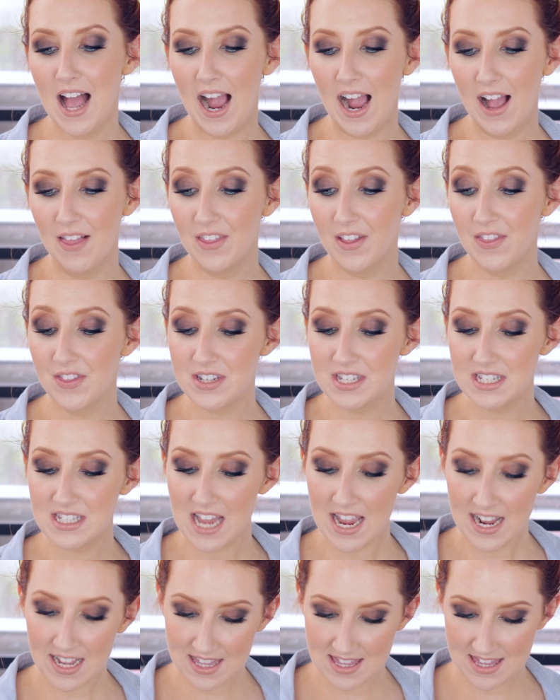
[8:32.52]
And then the
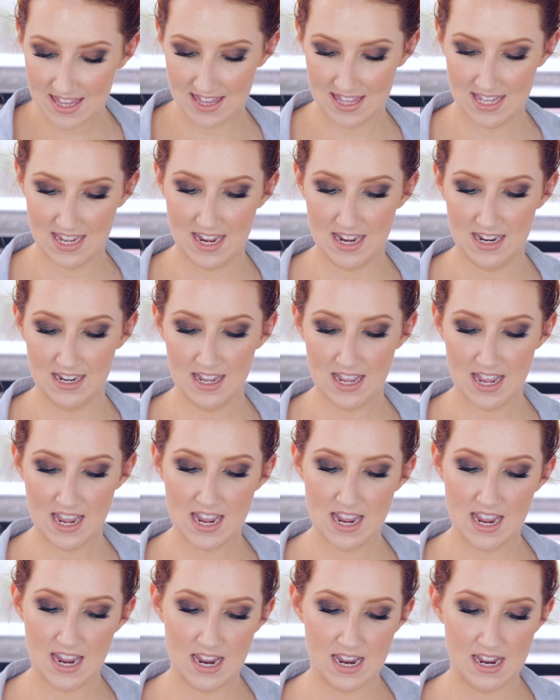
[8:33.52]
second thing
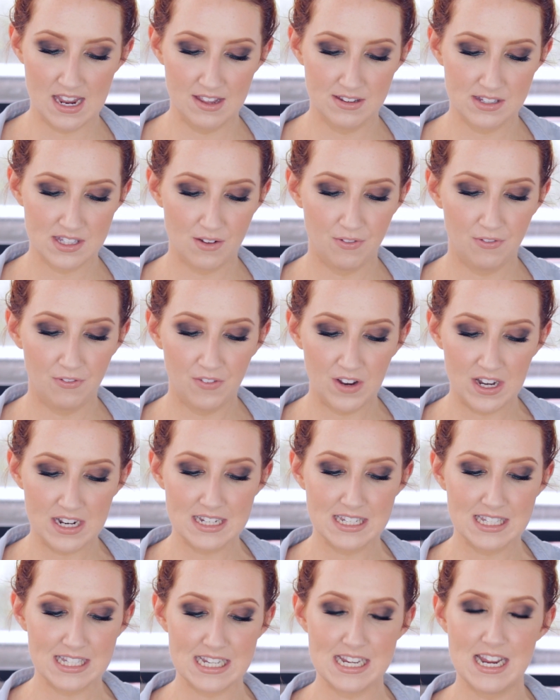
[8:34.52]
is
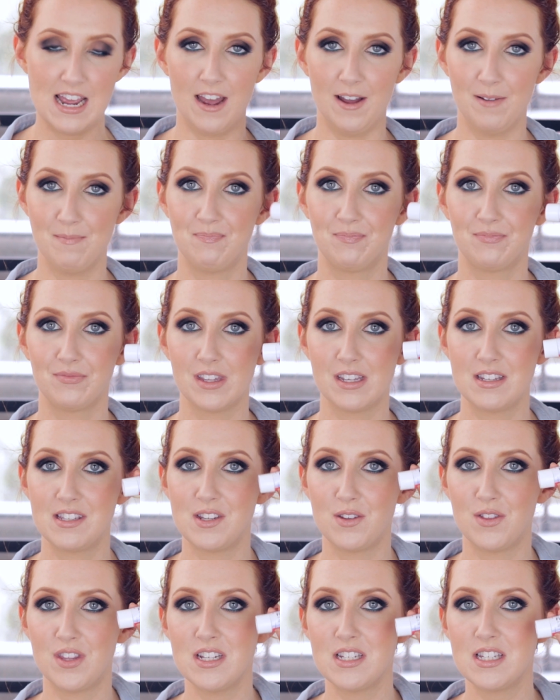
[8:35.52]
Finacea.
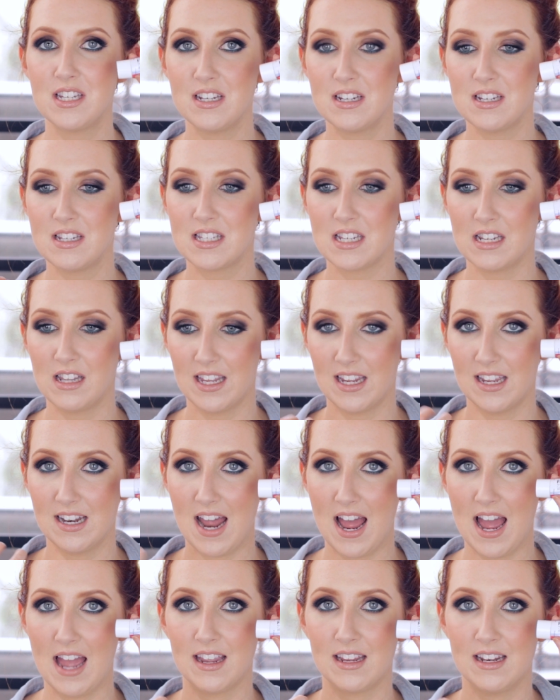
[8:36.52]
So this is like
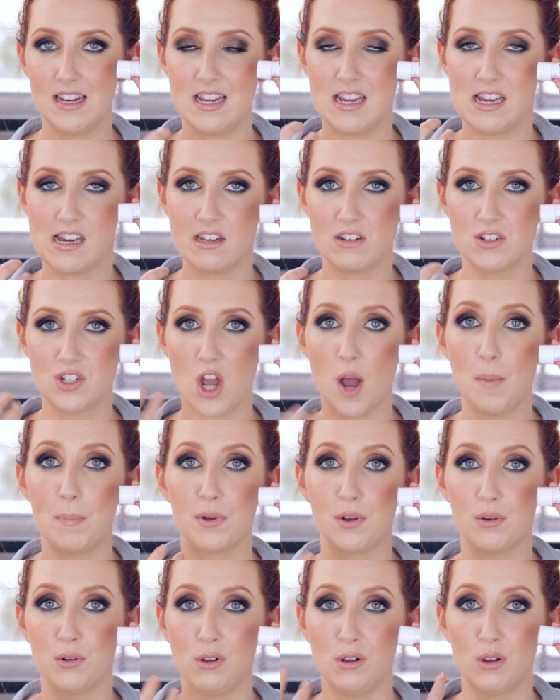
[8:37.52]
an acne
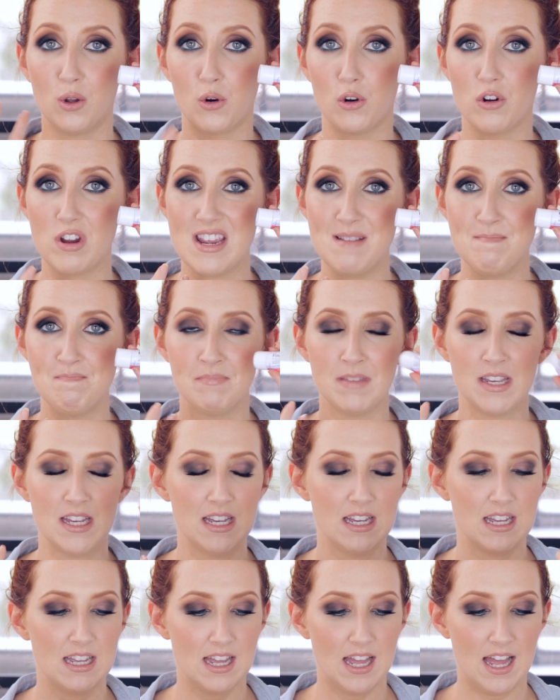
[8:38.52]
topical cream,
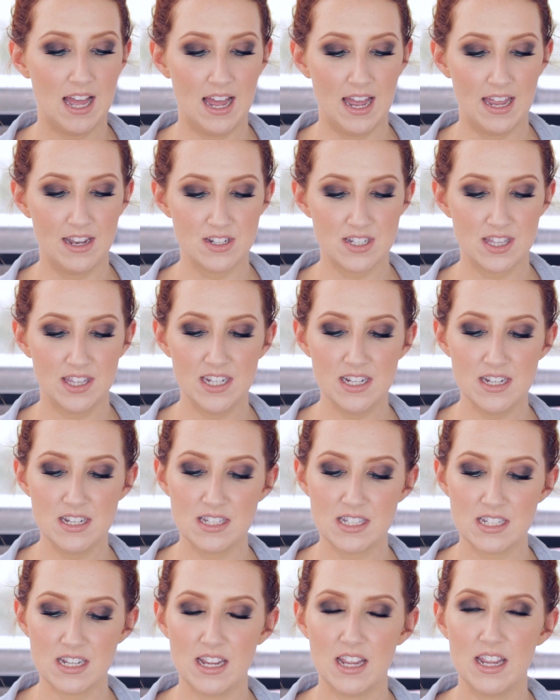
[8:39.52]
and
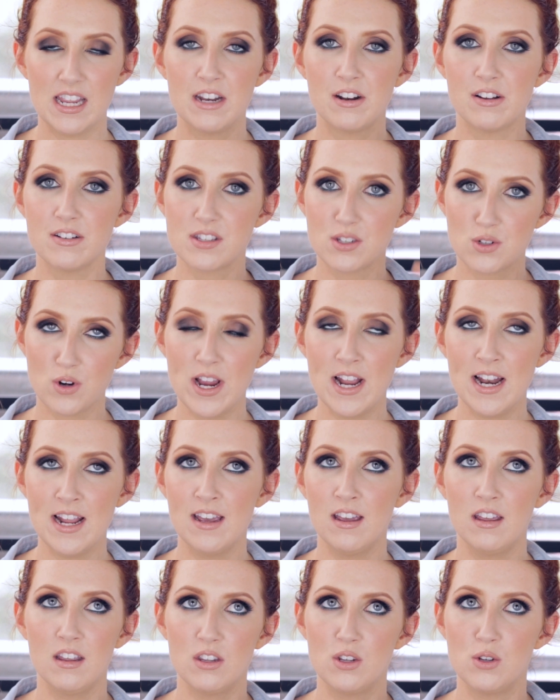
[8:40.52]
this in
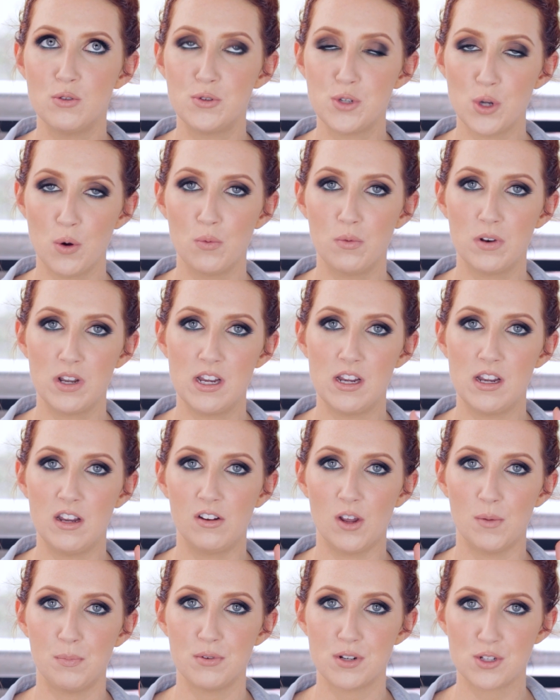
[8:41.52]
Australia you don't
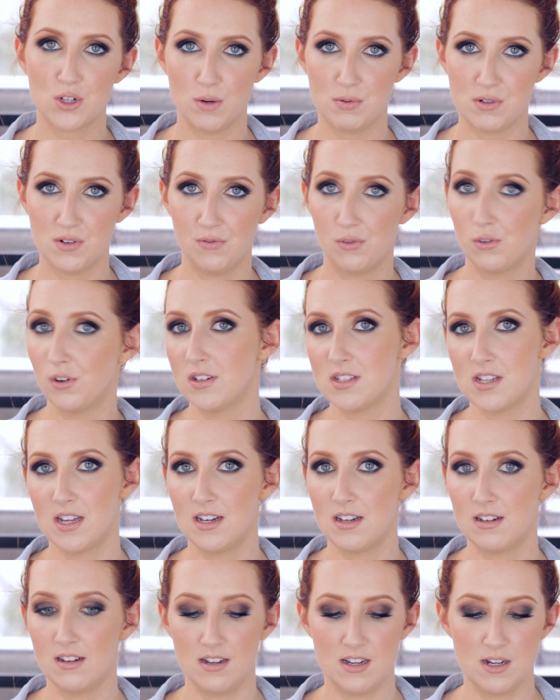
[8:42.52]
need a prescription for, because I
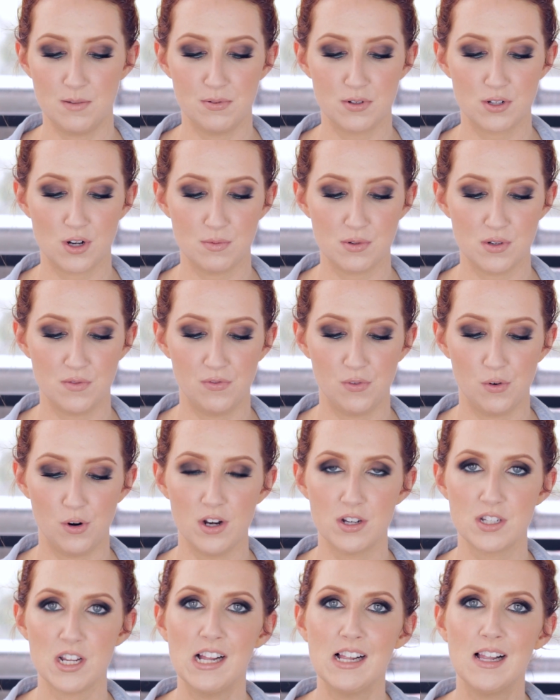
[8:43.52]
didn't need a prescription for
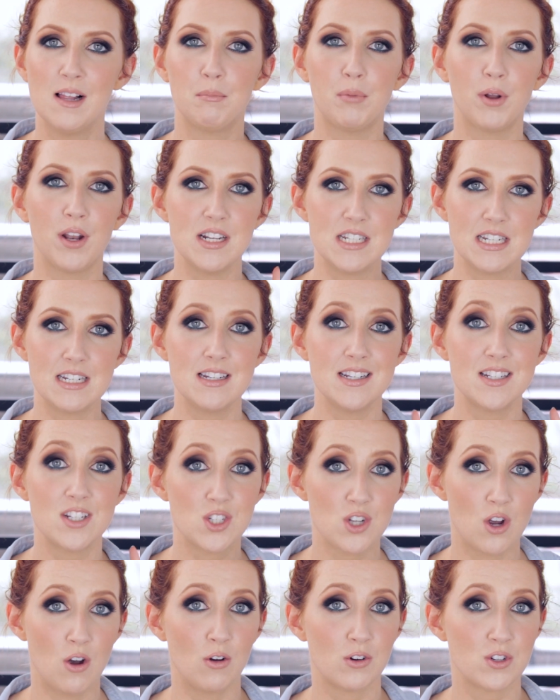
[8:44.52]
it, but I did need to
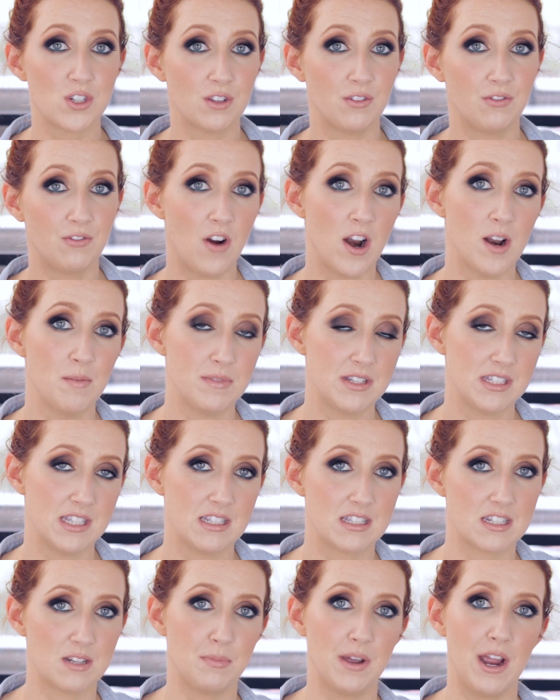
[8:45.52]
talk to the
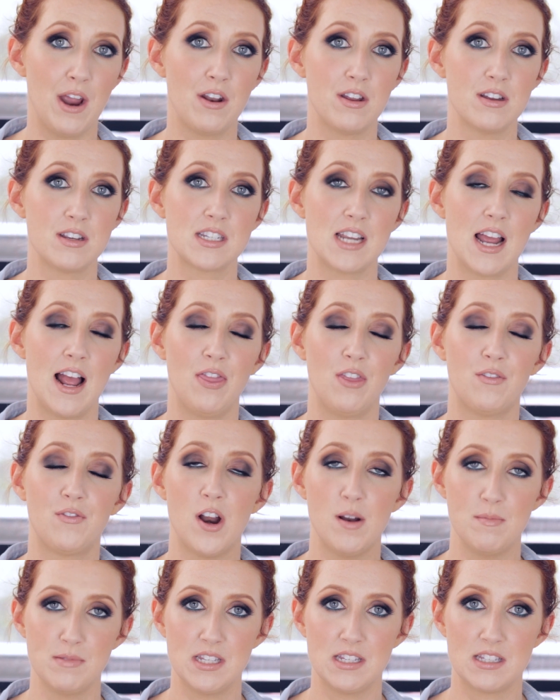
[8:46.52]
pharmacist about it, and the
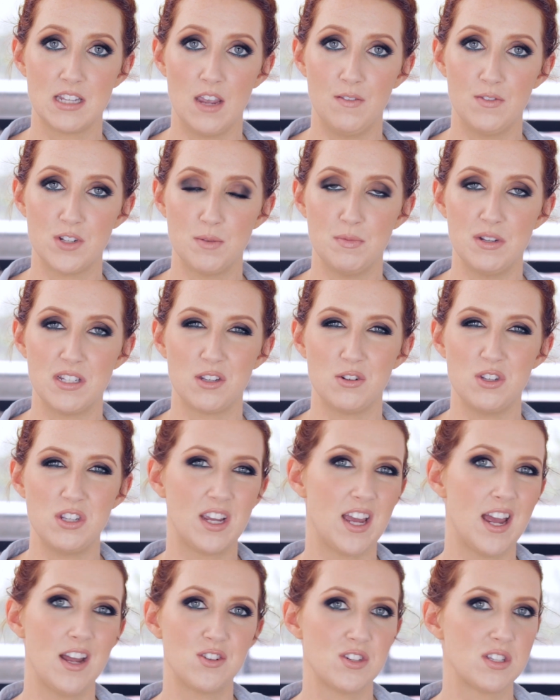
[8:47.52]
pharmacist gave it to me. So you
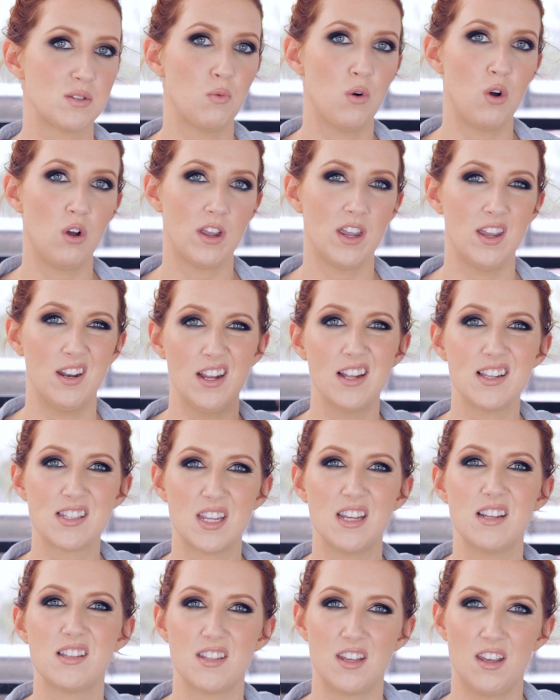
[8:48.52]
can't just walk in.
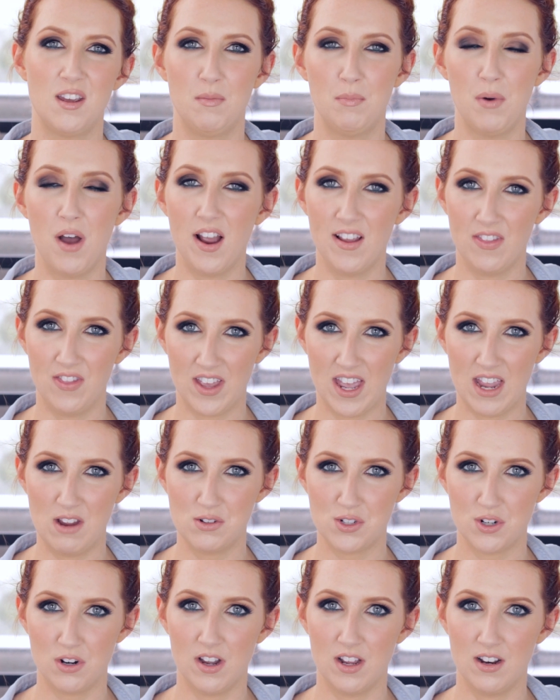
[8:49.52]
It's a behind the
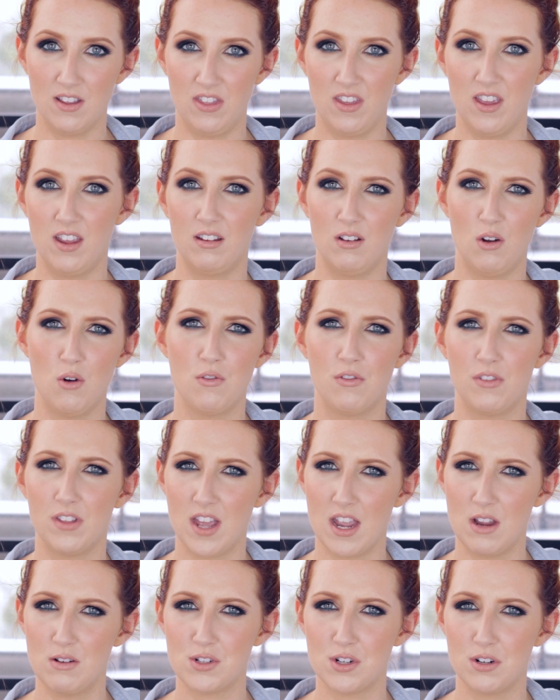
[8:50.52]
counter kind of thing. Over the
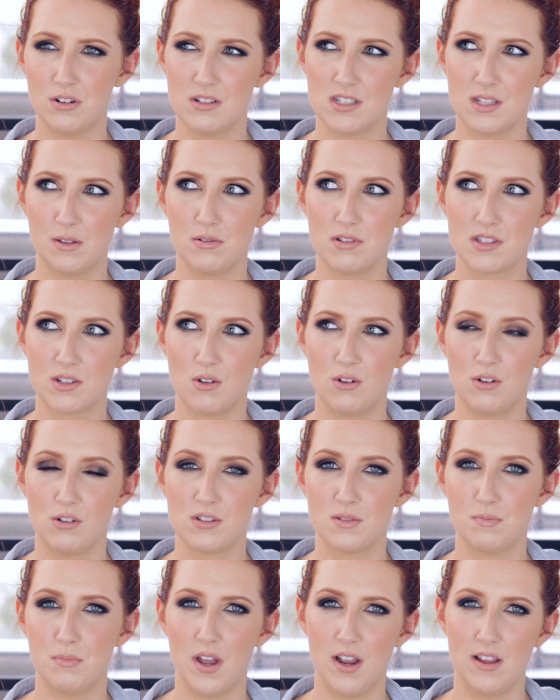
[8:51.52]
counter, is that what it's
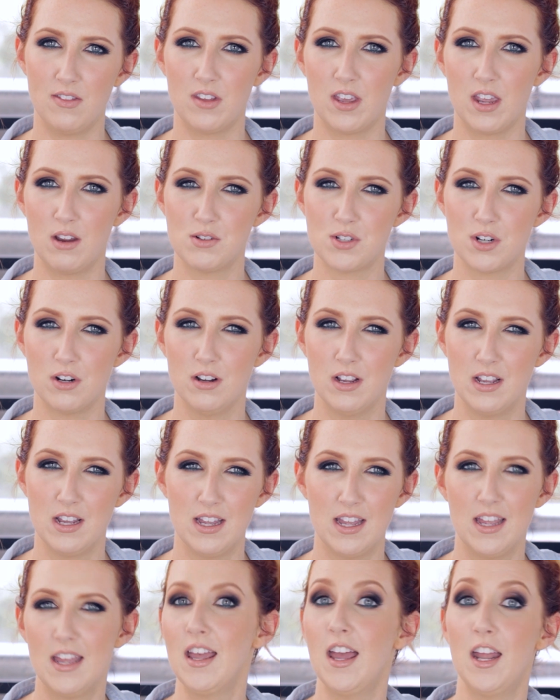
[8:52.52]
called? Behind the counter?
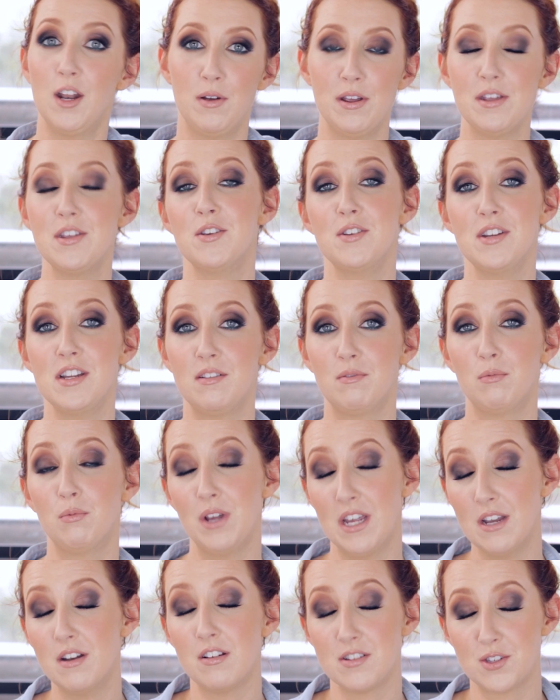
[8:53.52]
Anyway, you need,
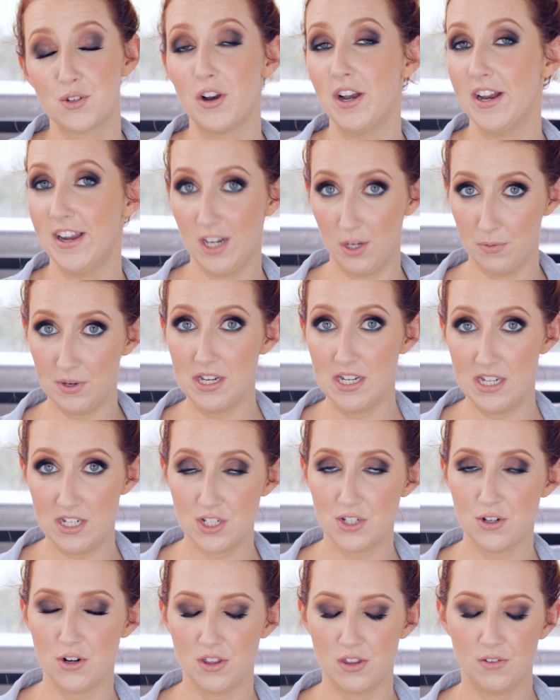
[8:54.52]
in Australia anyway, you need
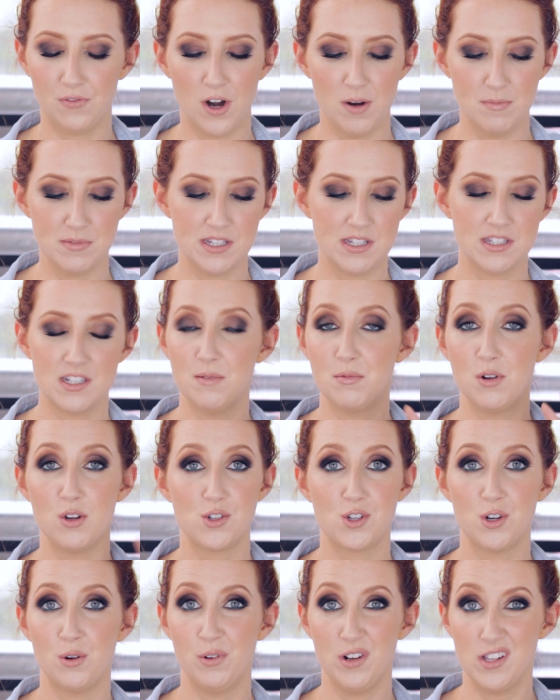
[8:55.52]
to talk to the pharmacist. I'm
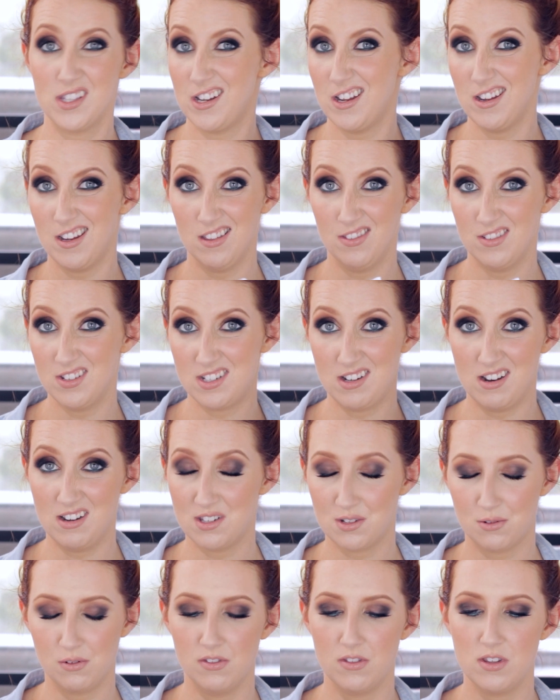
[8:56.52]
not sure what it's like in the
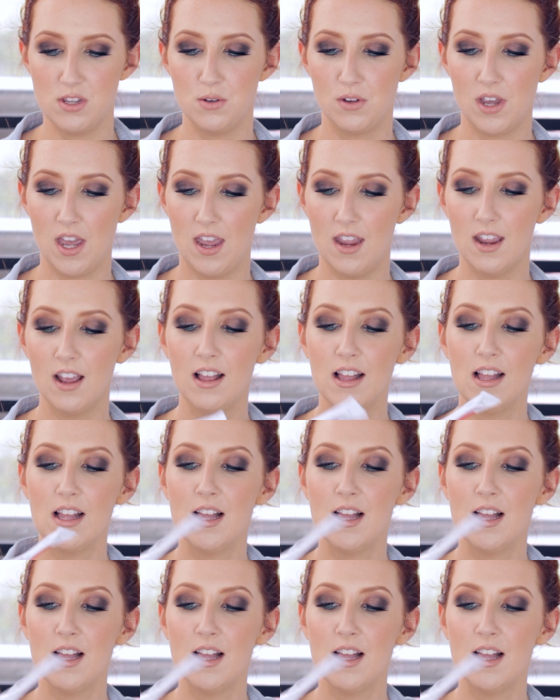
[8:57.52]
States or in the UK.